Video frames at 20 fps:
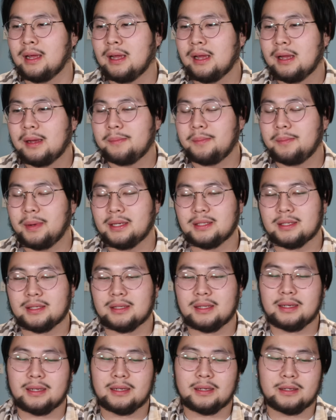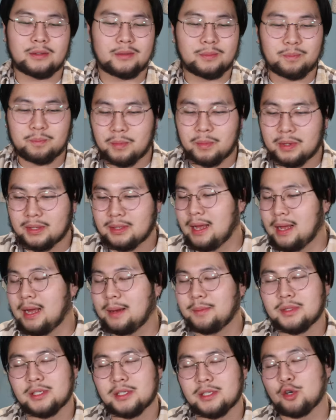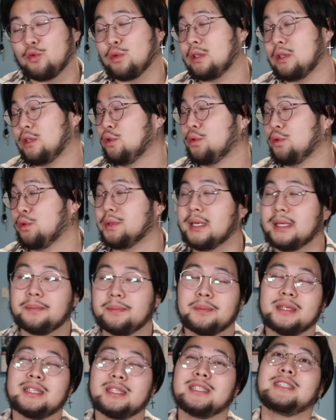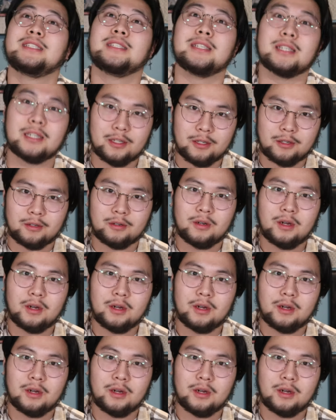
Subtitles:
Basically, Monday, I'm just going to do nothing but chill,